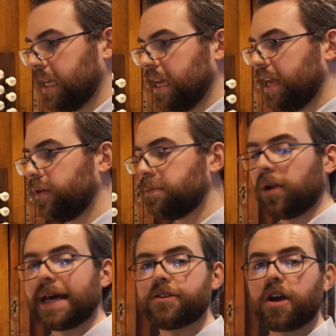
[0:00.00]
If we
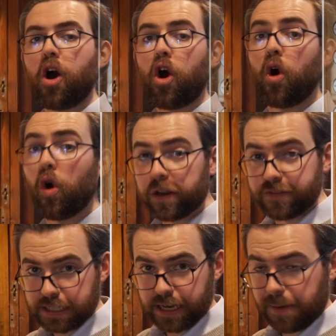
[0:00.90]
pull out all of
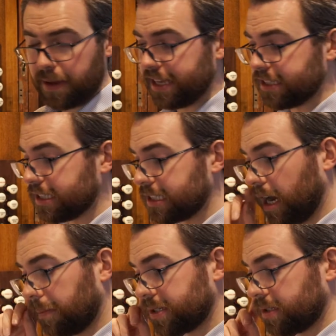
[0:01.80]
the diapason
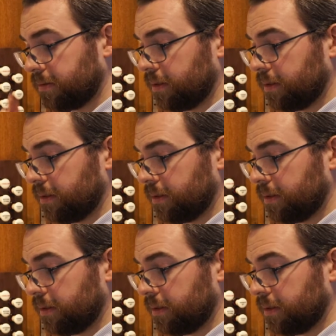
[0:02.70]
stops